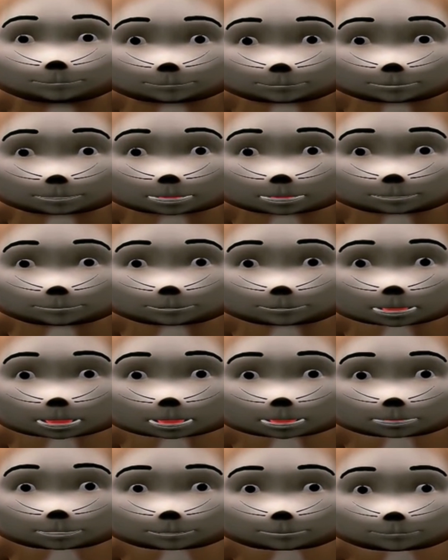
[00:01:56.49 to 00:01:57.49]
like
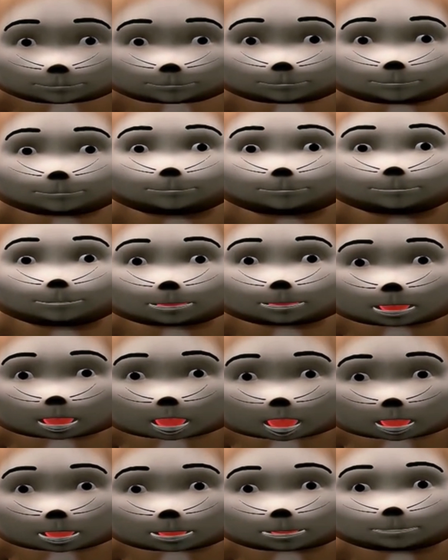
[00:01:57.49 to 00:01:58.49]
birds,
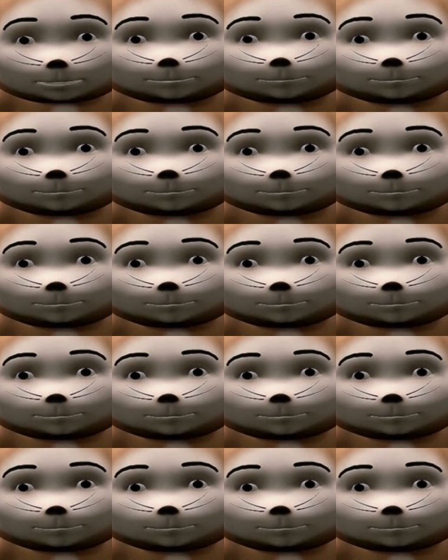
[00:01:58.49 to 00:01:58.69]
squirrels,